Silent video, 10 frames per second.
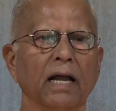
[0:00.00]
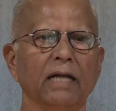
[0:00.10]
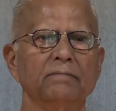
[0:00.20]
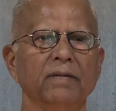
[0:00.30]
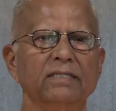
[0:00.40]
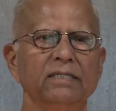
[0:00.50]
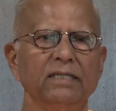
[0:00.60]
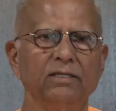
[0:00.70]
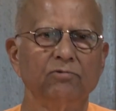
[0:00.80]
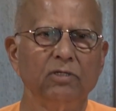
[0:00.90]
and
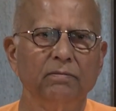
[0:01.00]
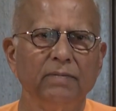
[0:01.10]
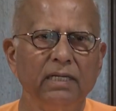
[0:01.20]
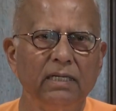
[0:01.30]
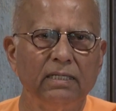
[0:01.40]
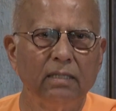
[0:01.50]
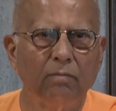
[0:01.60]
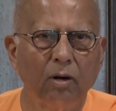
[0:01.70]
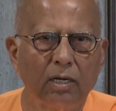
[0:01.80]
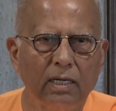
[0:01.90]
meditate with me in the
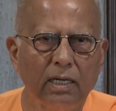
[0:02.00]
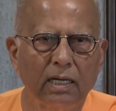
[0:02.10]
morning